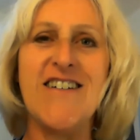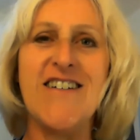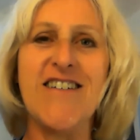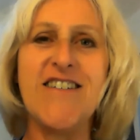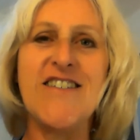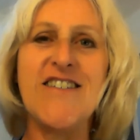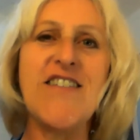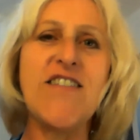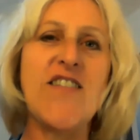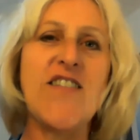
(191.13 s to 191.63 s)

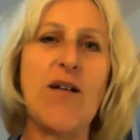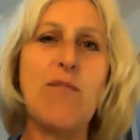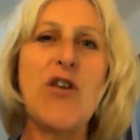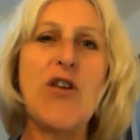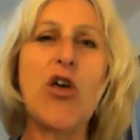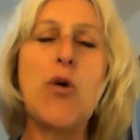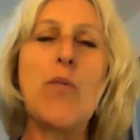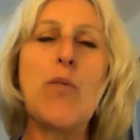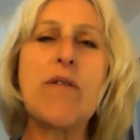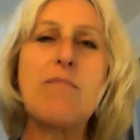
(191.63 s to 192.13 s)
to someone
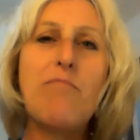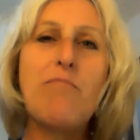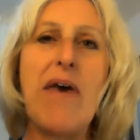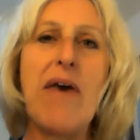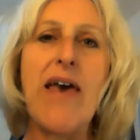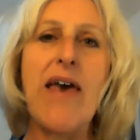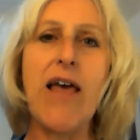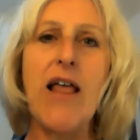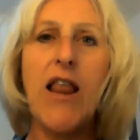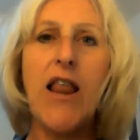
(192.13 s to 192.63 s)
who was
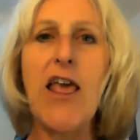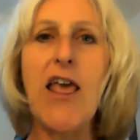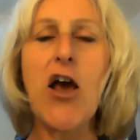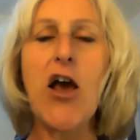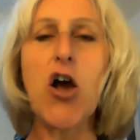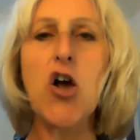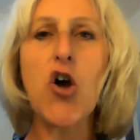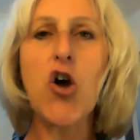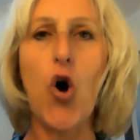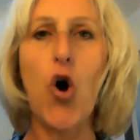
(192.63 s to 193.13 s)
barely
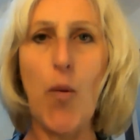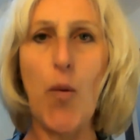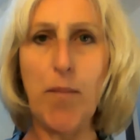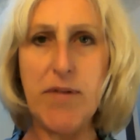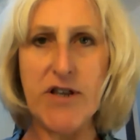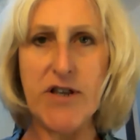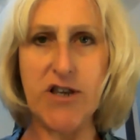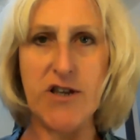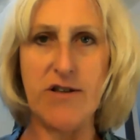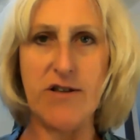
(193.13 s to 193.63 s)

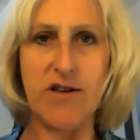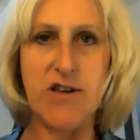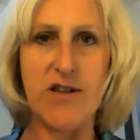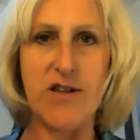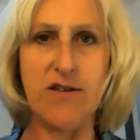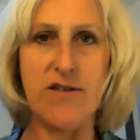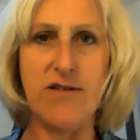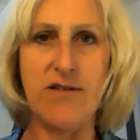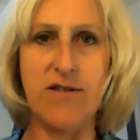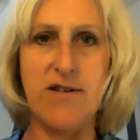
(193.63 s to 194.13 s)
competent
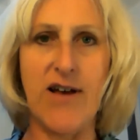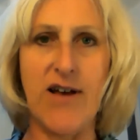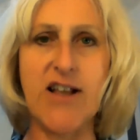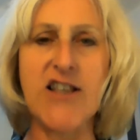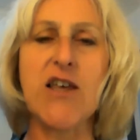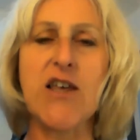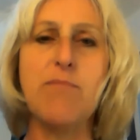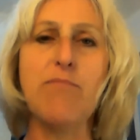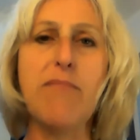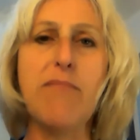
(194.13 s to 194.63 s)

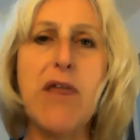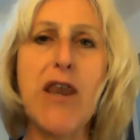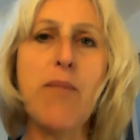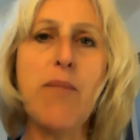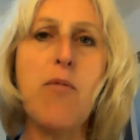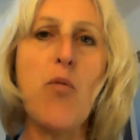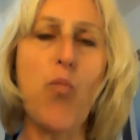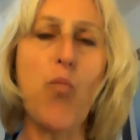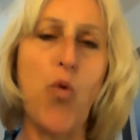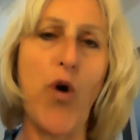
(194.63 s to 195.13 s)
at a
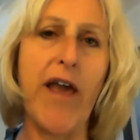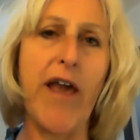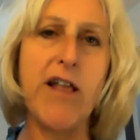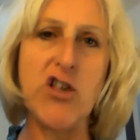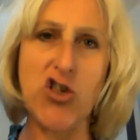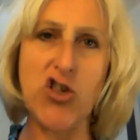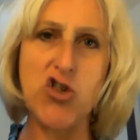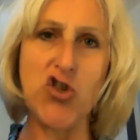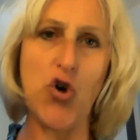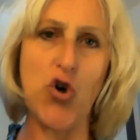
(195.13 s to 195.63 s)
minimum
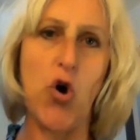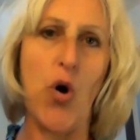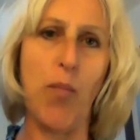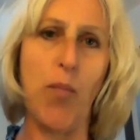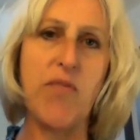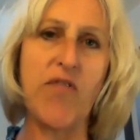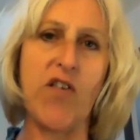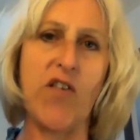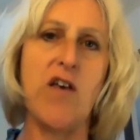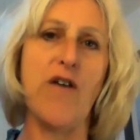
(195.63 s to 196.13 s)
wage job
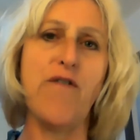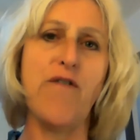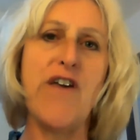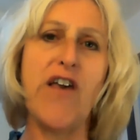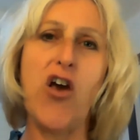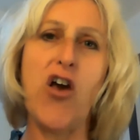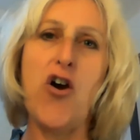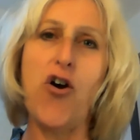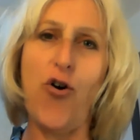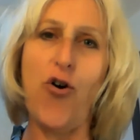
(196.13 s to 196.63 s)

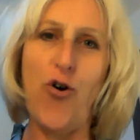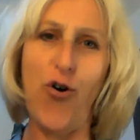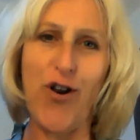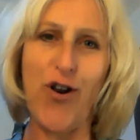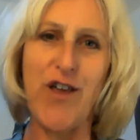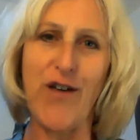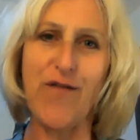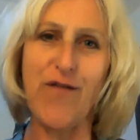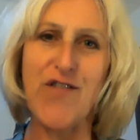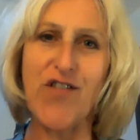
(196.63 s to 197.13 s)
serving
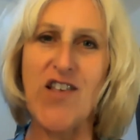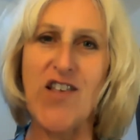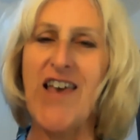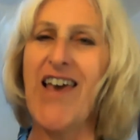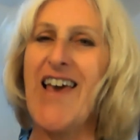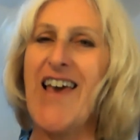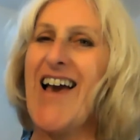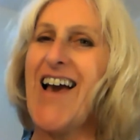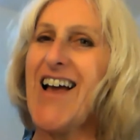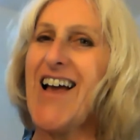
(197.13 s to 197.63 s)
olives
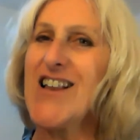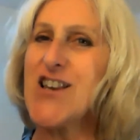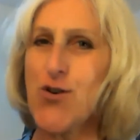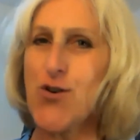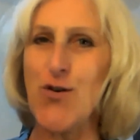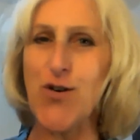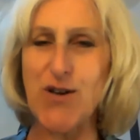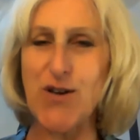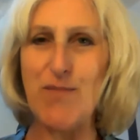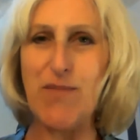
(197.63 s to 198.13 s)
and
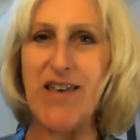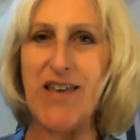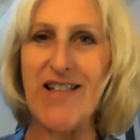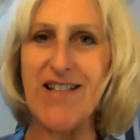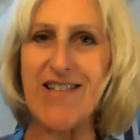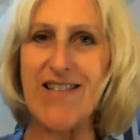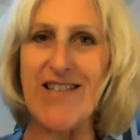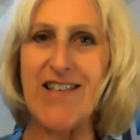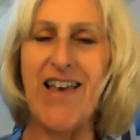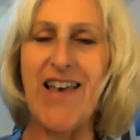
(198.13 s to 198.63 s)
cooked
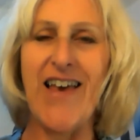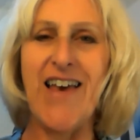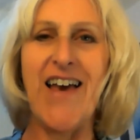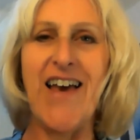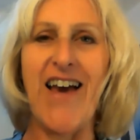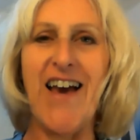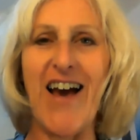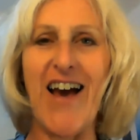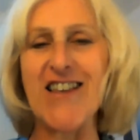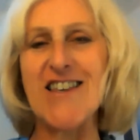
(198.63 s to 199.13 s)
meats
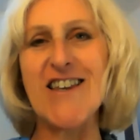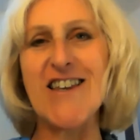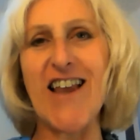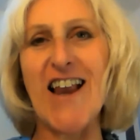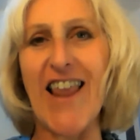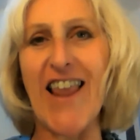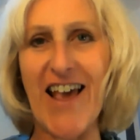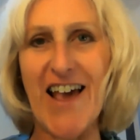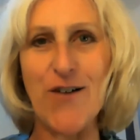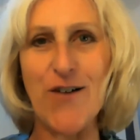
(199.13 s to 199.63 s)
at a
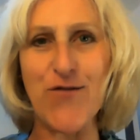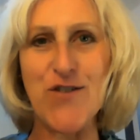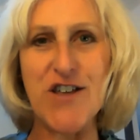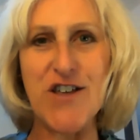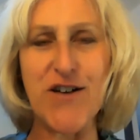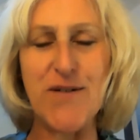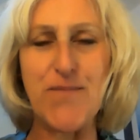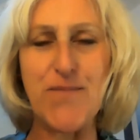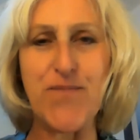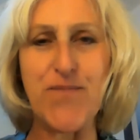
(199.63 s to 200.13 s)
deli counter.